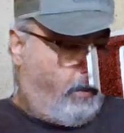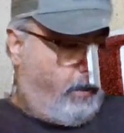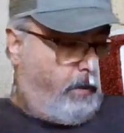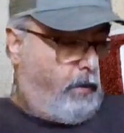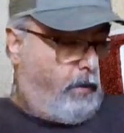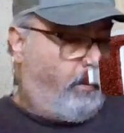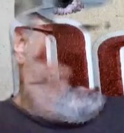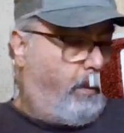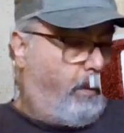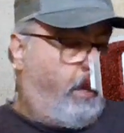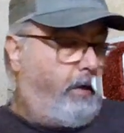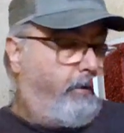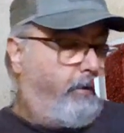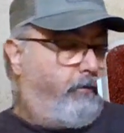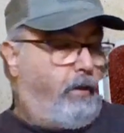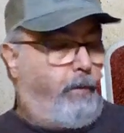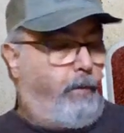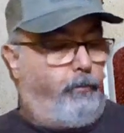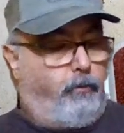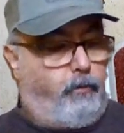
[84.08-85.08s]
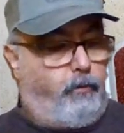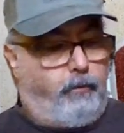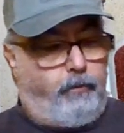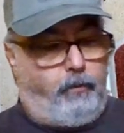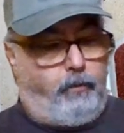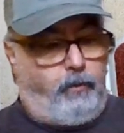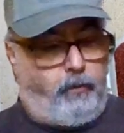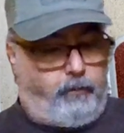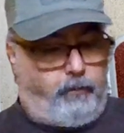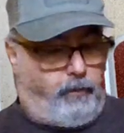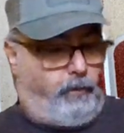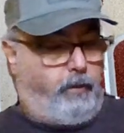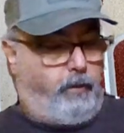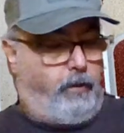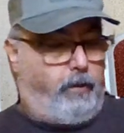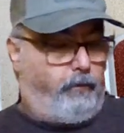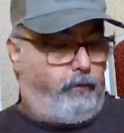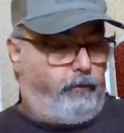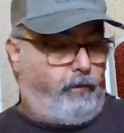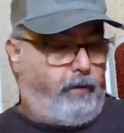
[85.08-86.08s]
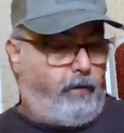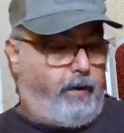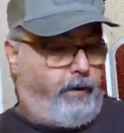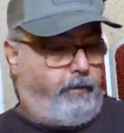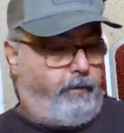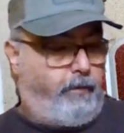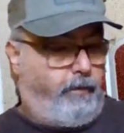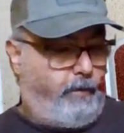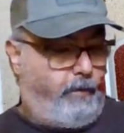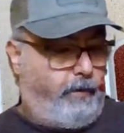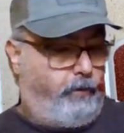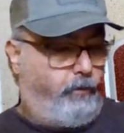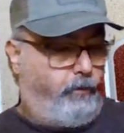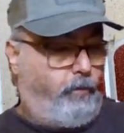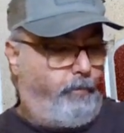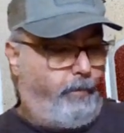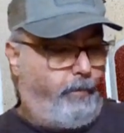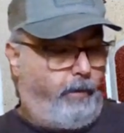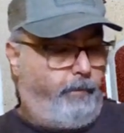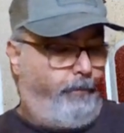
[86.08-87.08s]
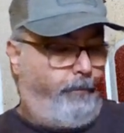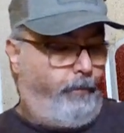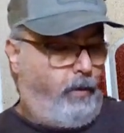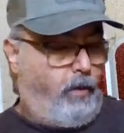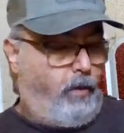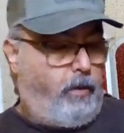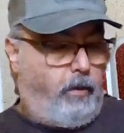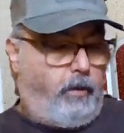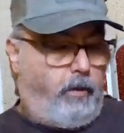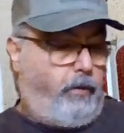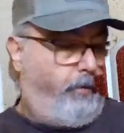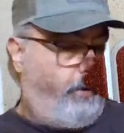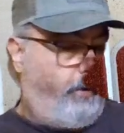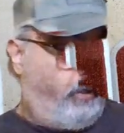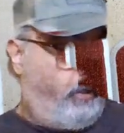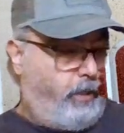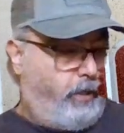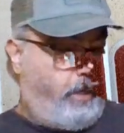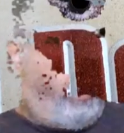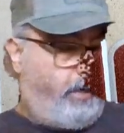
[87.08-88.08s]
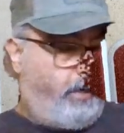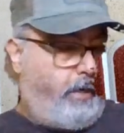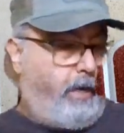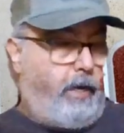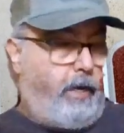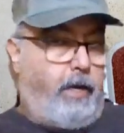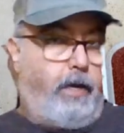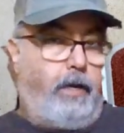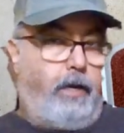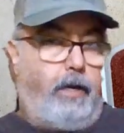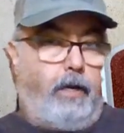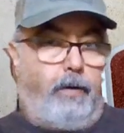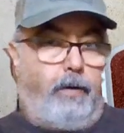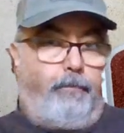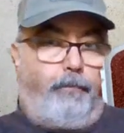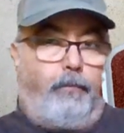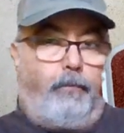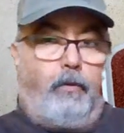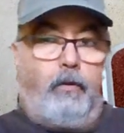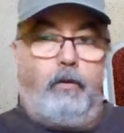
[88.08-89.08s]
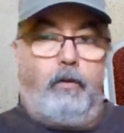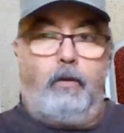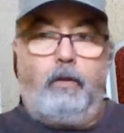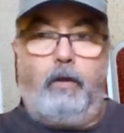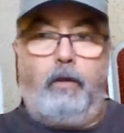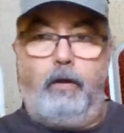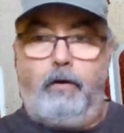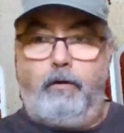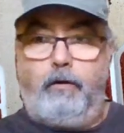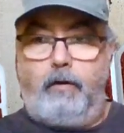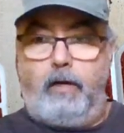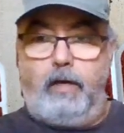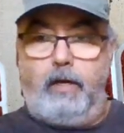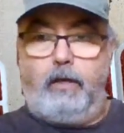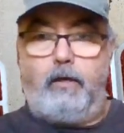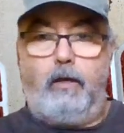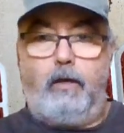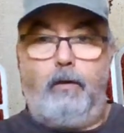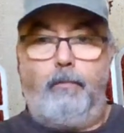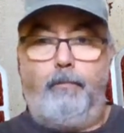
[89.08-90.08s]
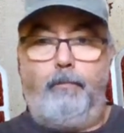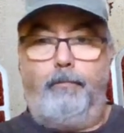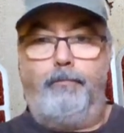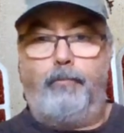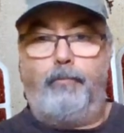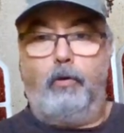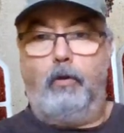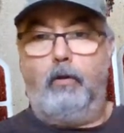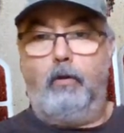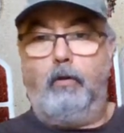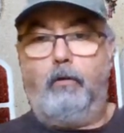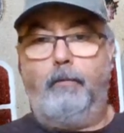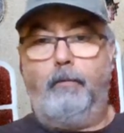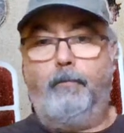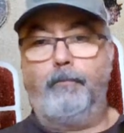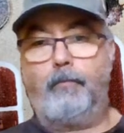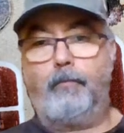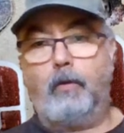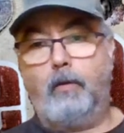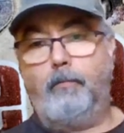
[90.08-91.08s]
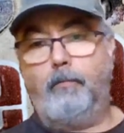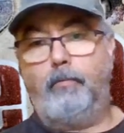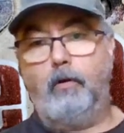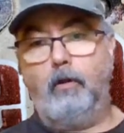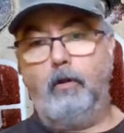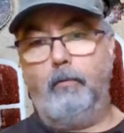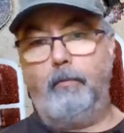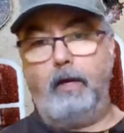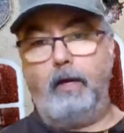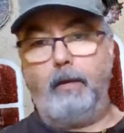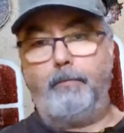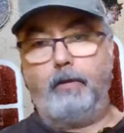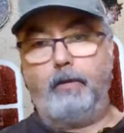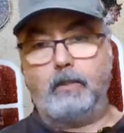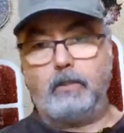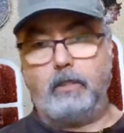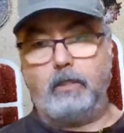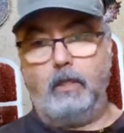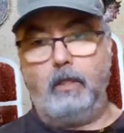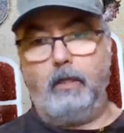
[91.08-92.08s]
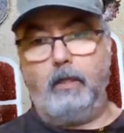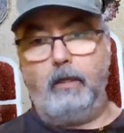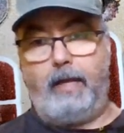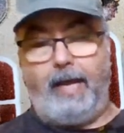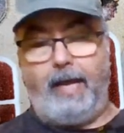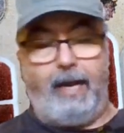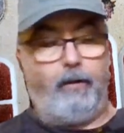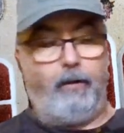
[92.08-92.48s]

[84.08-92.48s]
actually I'm using the other side. I should be reach in, and here I can pull my pistol out.